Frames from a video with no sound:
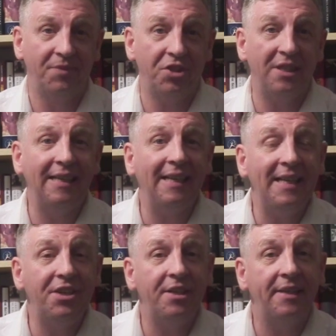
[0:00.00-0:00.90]
She
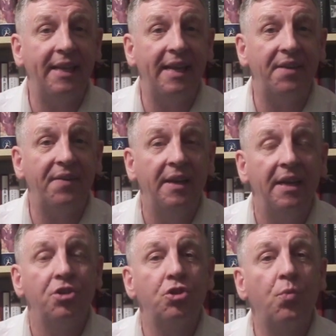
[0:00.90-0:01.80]
deleted a
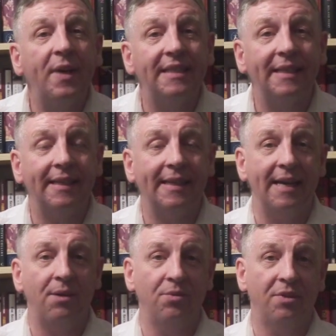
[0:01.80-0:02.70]
Twitter
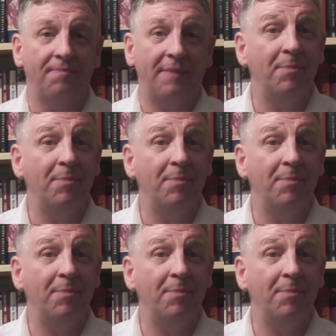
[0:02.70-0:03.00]
account.